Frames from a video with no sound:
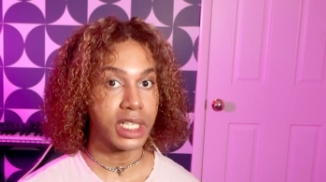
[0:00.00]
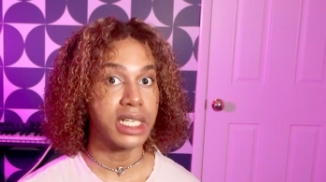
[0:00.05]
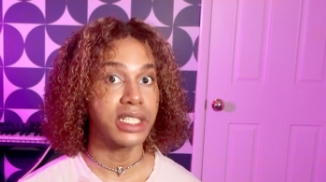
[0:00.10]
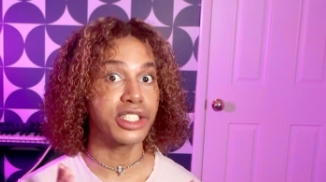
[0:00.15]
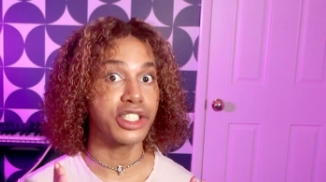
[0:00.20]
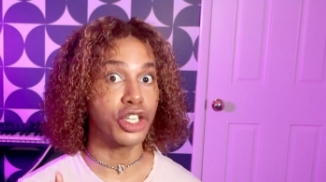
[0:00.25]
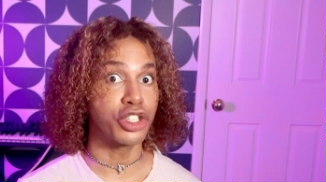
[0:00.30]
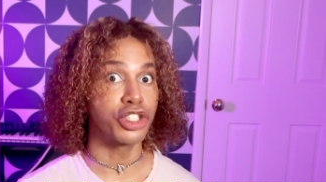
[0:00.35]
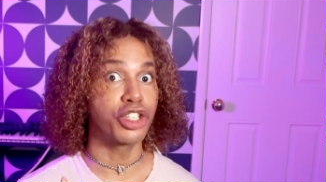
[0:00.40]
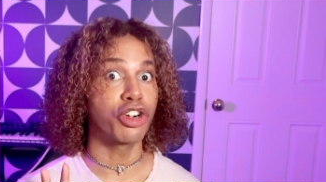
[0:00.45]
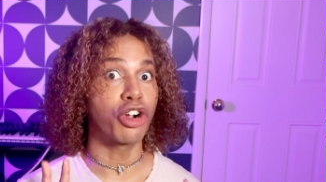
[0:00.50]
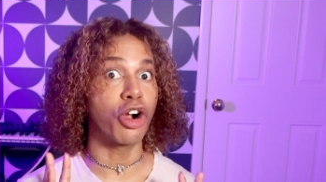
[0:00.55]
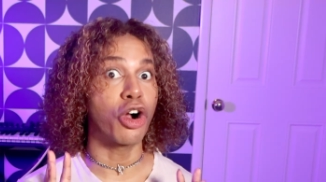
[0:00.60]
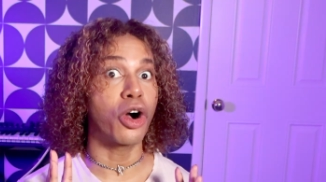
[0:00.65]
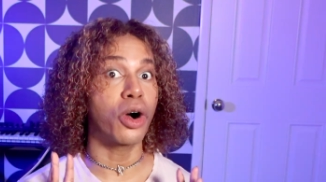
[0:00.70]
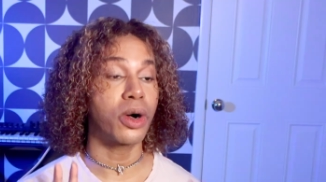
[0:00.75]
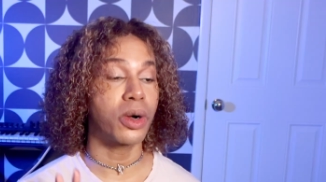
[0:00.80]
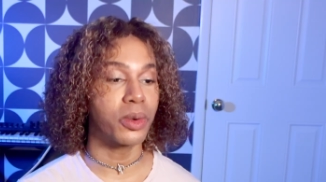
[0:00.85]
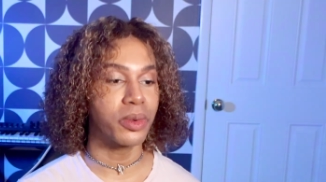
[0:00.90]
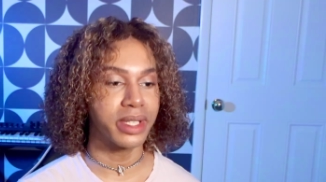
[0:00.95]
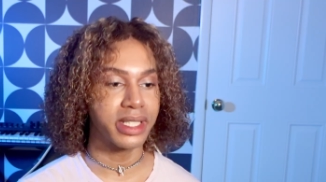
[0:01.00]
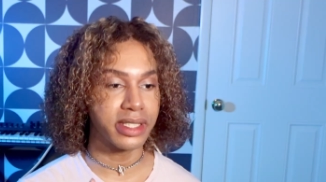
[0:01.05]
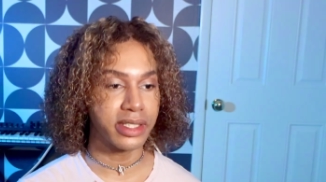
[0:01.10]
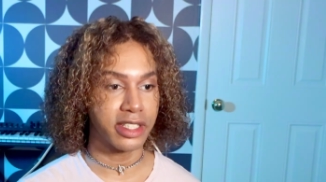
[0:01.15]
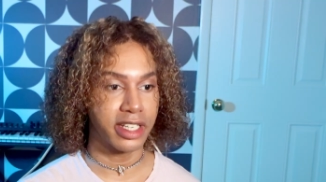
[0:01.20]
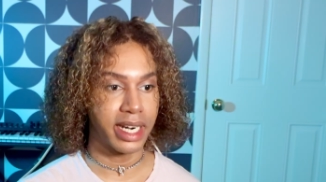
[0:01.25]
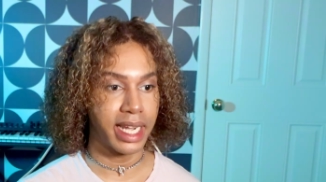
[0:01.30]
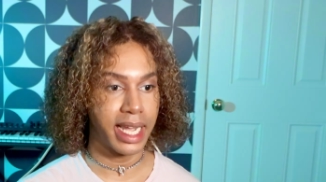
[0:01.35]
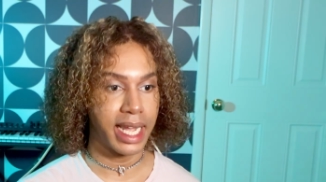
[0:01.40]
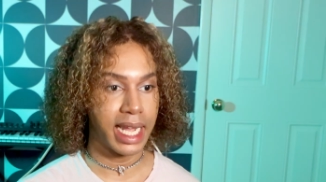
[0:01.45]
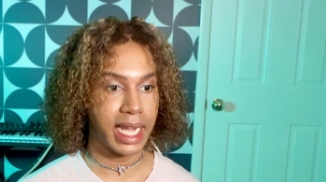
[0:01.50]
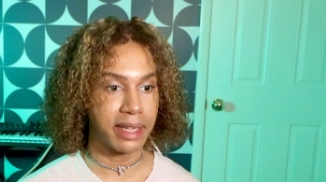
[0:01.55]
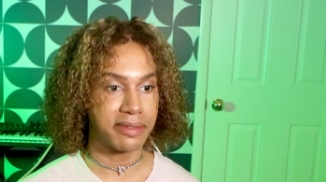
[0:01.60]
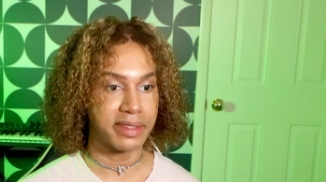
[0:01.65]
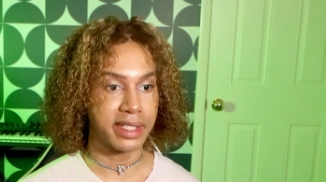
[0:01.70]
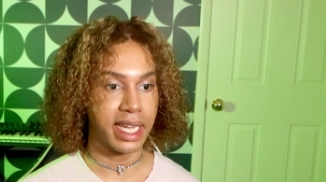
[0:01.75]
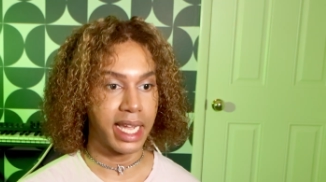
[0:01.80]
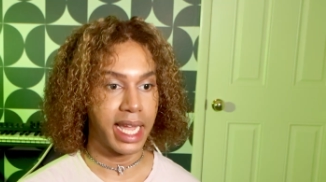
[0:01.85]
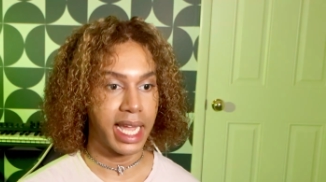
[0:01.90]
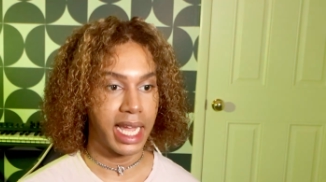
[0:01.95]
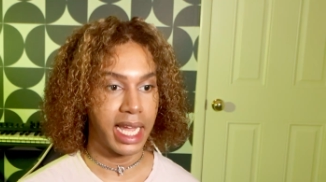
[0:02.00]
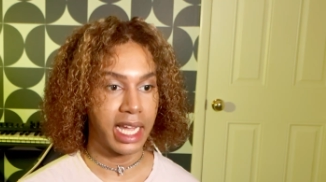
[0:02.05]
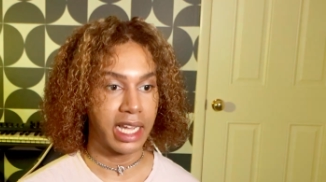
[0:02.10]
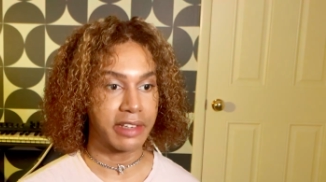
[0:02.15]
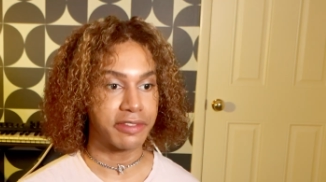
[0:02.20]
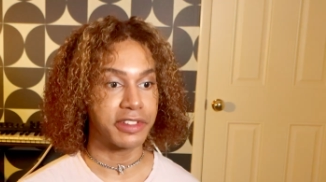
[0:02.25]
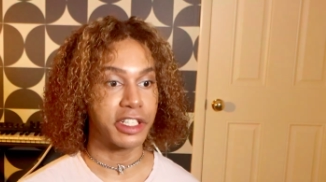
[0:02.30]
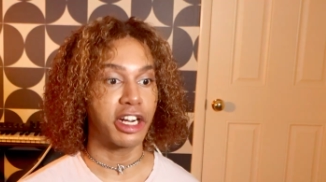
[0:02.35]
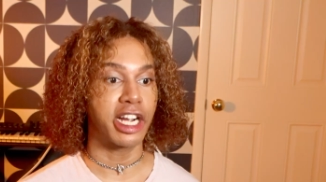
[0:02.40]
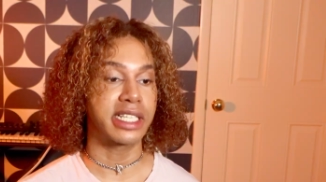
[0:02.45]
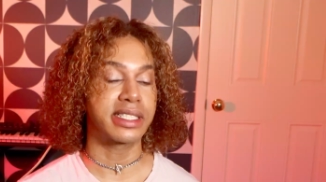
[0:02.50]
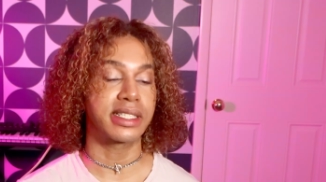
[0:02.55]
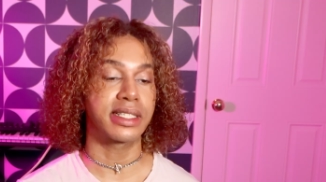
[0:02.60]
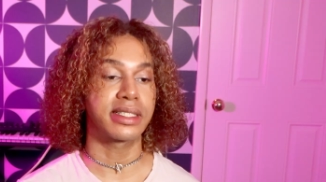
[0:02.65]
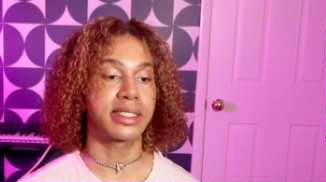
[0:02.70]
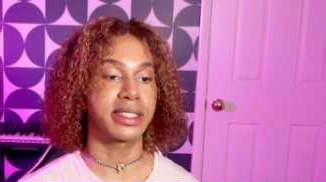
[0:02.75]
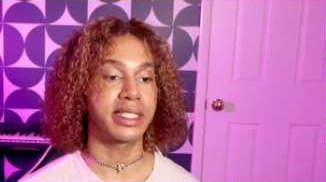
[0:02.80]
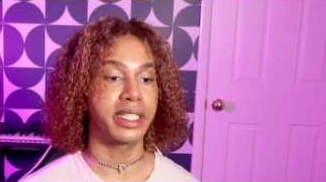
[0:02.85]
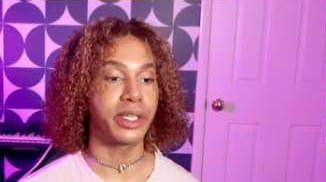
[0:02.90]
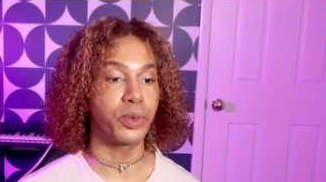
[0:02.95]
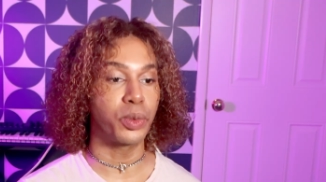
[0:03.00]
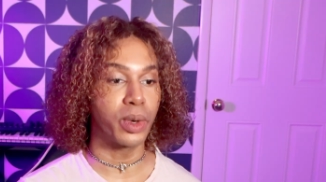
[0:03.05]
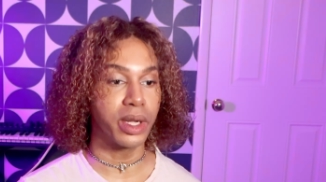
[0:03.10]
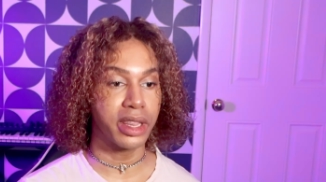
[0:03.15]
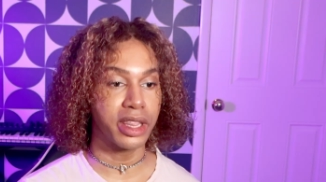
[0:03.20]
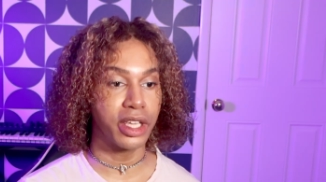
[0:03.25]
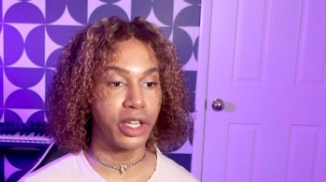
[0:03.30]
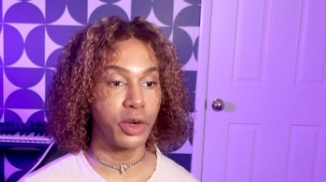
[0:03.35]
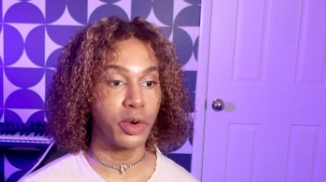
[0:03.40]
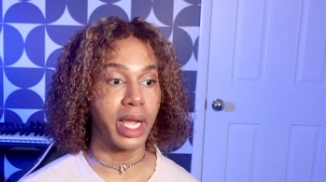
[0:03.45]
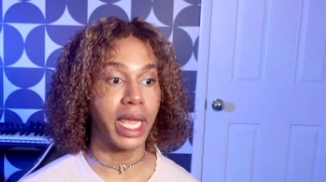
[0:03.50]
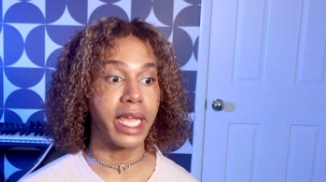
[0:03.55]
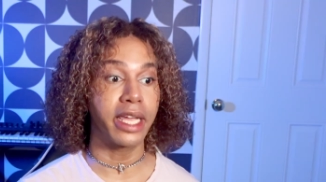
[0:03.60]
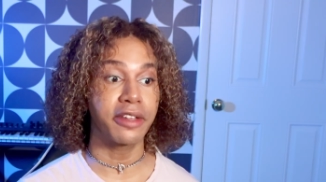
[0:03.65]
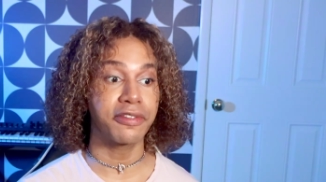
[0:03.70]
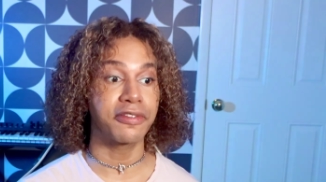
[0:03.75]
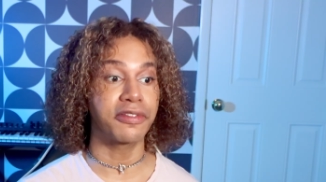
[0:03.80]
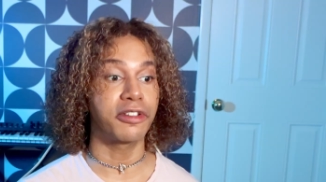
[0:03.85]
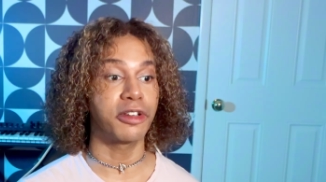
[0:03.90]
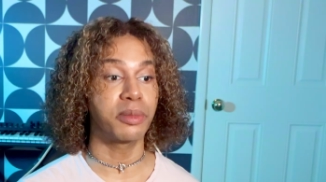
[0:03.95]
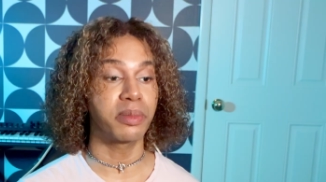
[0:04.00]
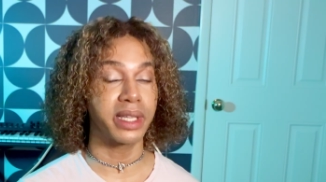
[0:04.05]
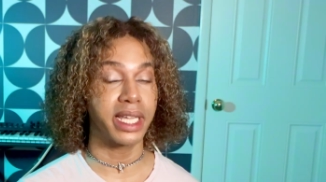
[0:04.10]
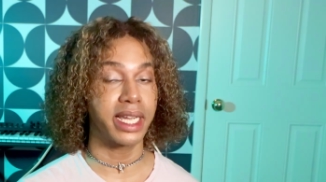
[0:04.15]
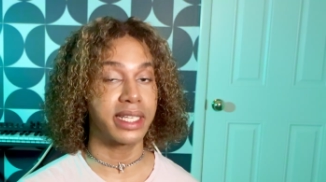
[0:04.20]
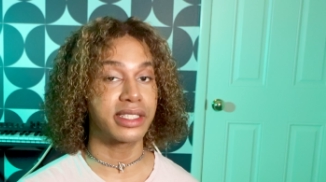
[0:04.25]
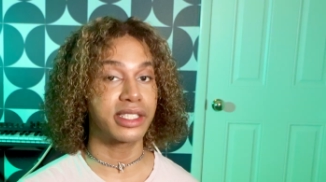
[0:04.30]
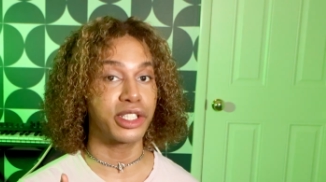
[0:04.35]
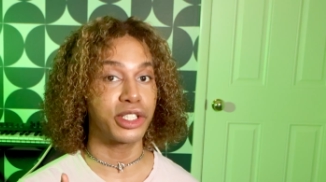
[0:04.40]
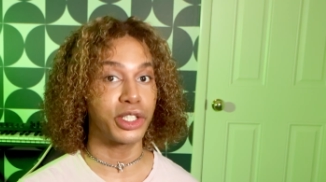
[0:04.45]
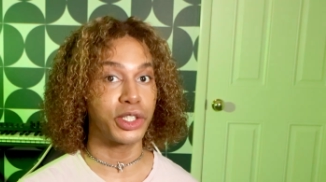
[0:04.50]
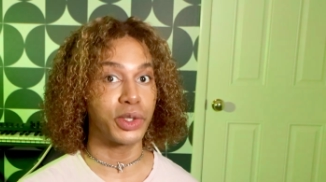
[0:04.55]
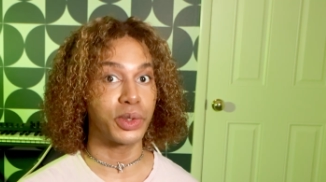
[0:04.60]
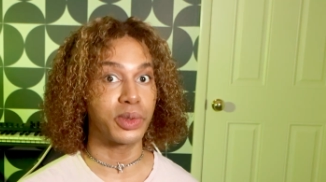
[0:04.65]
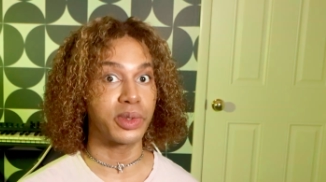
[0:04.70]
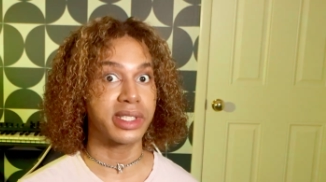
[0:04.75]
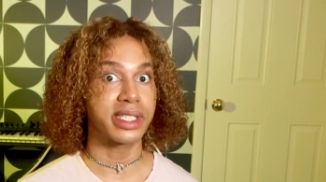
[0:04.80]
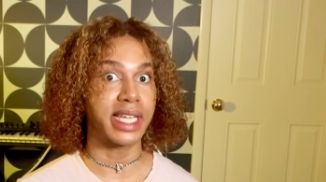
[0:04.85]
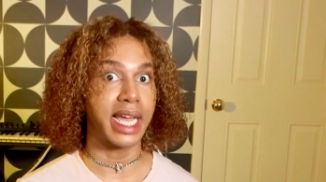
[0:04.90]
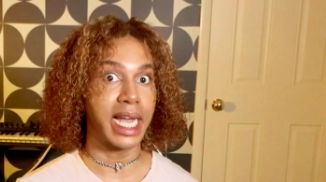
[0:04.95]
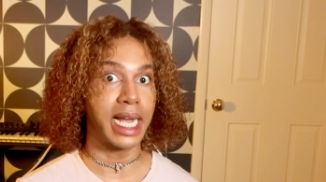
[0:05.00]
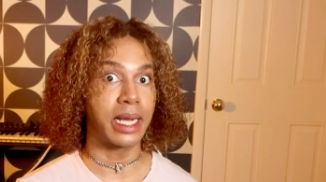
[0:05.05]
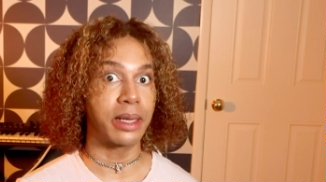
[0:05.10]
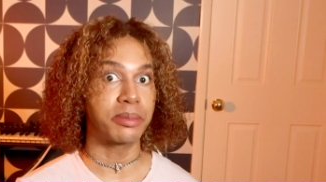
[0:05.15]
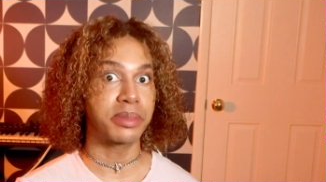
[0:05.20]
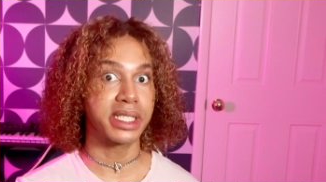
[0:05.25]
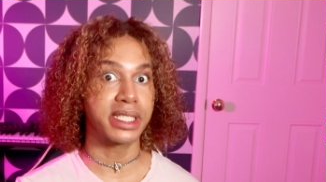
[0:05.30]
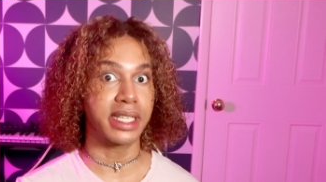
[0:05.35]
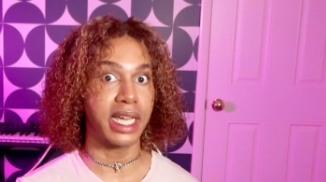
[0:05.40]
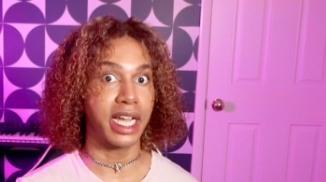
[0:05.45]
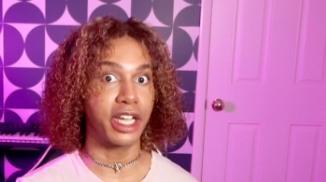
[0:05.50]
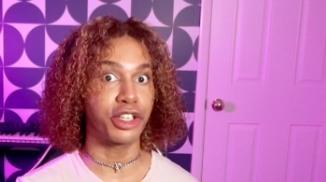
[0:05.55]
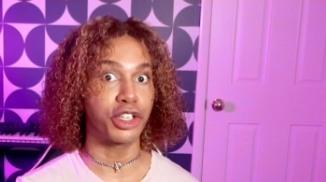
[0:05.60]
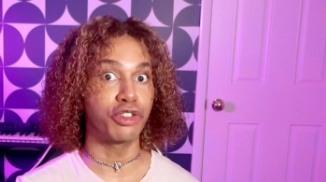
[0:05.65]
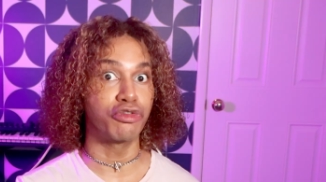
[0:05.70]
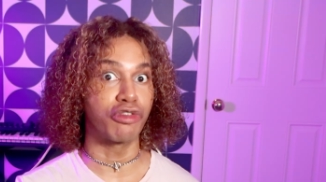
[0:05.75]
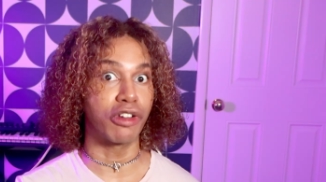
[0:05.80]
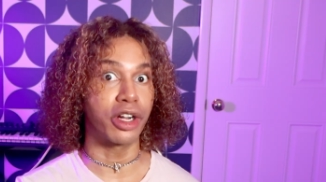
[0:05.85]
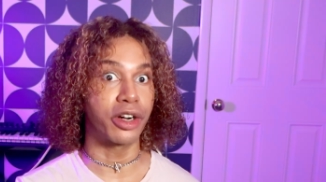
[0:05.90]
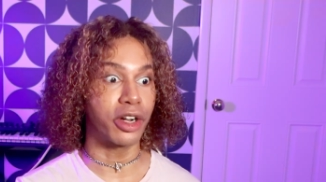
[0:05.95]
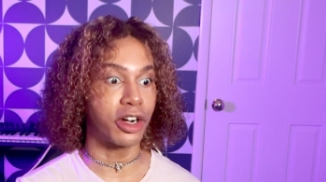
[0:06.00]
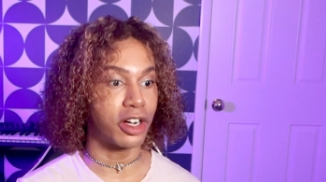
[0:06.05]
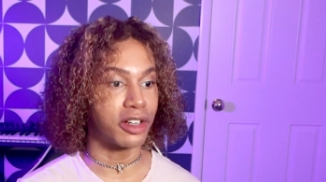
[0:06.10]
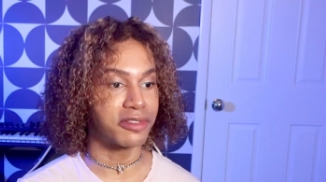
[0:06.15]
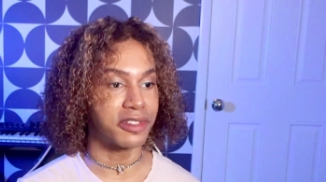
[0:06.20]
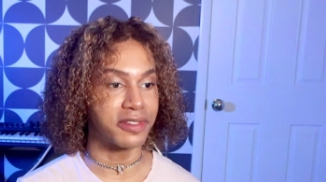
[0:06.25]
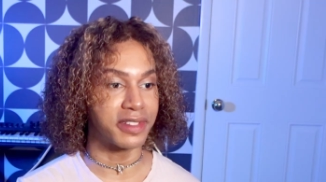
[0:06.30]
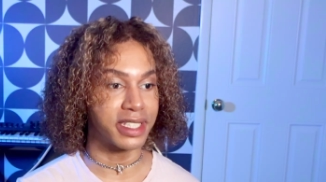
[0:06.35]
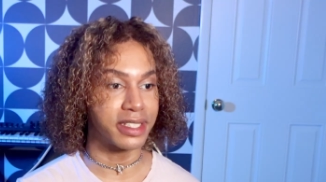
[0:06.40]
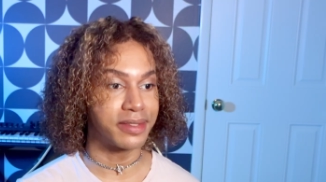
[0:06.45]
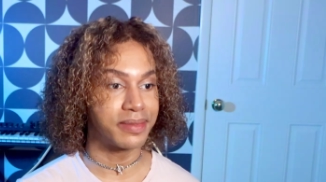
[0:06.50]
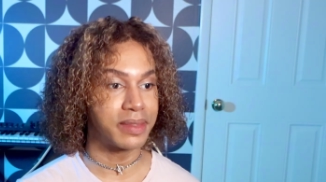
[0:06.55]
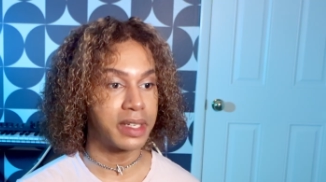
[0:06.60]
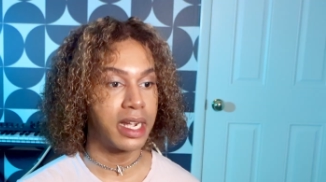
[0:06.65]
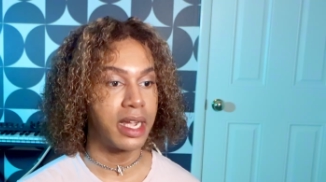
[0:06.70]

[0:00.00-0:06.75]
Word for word: So you're always gonna have to have your S S D with you if you plan to use the apps that you run off of it.